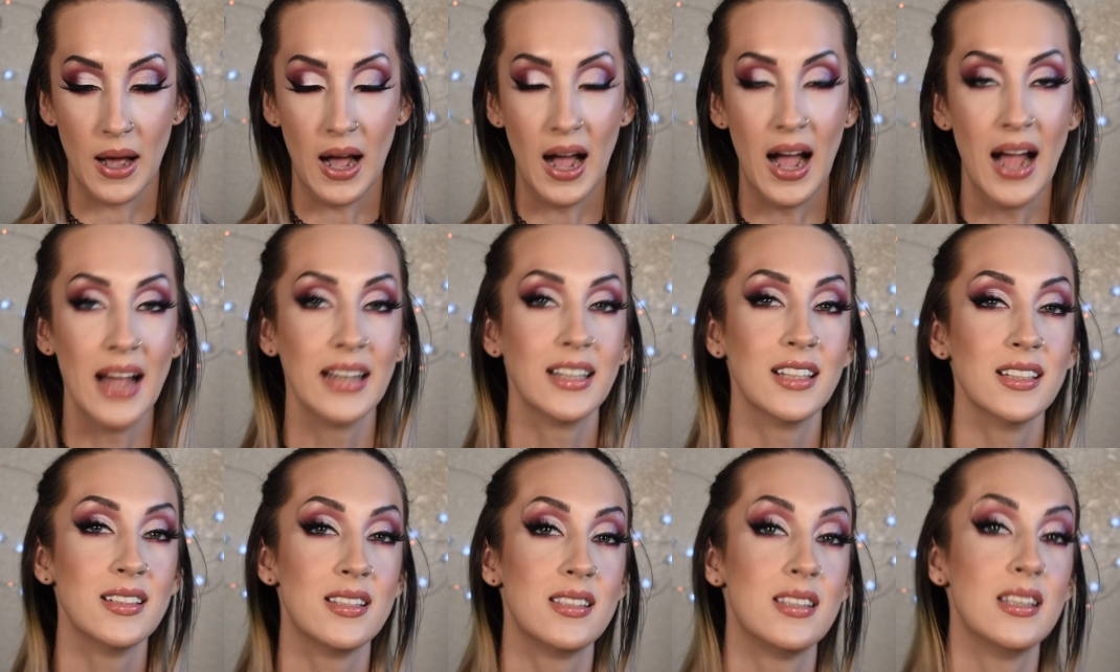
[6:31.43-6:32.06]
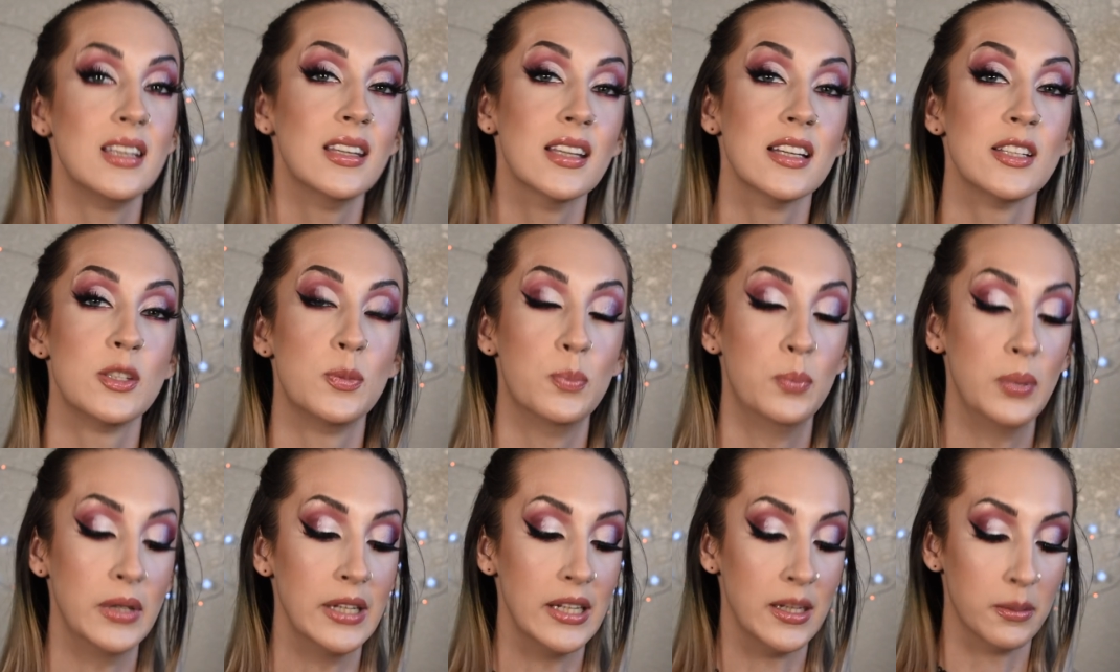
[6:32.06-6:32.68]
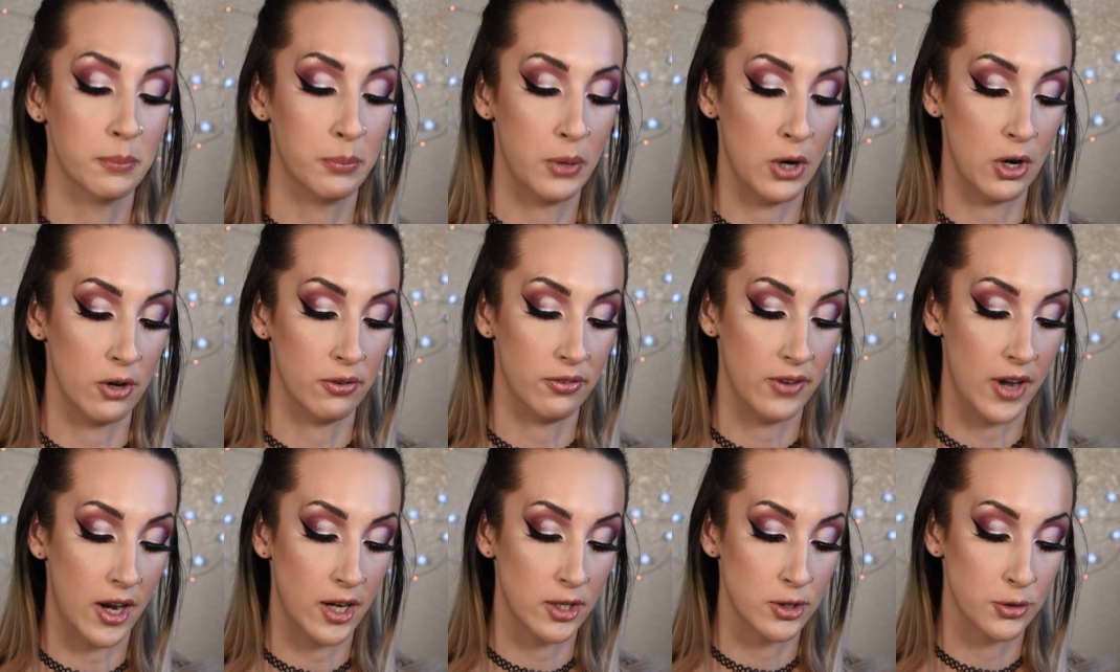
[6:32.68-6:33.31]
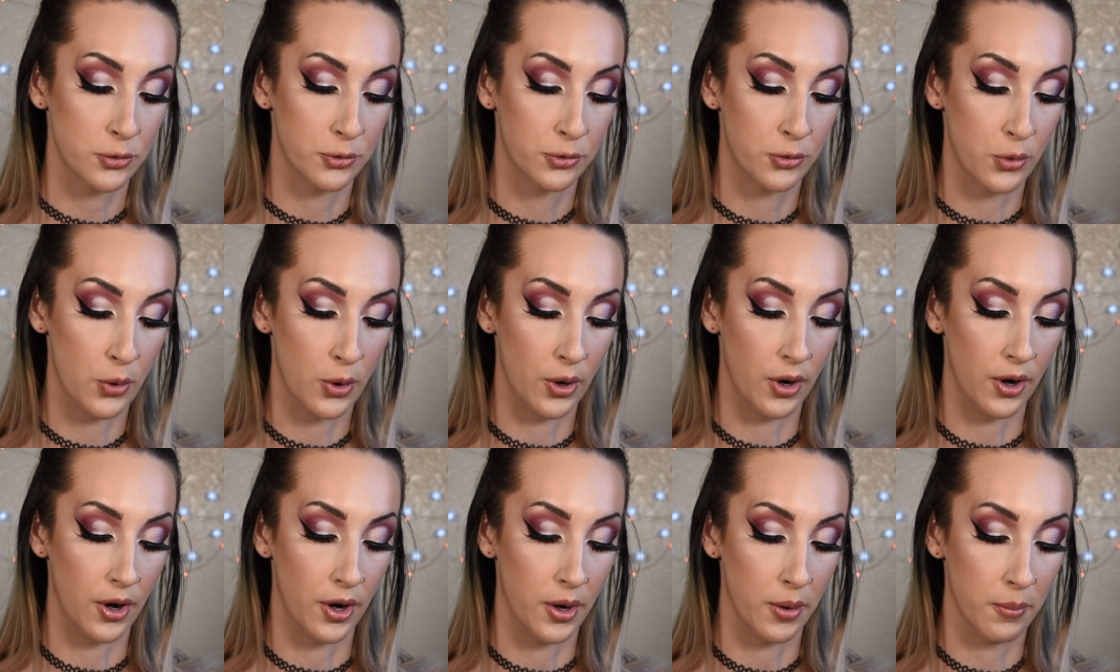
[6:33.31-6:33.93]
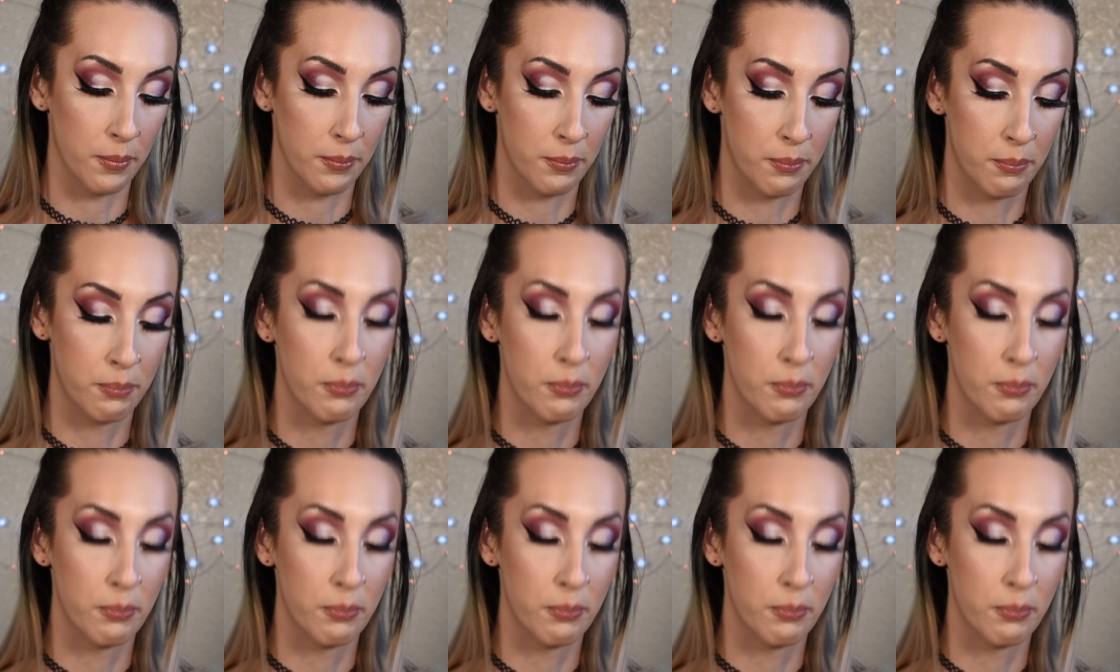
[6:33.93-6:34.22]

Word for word: I could see this being perfect for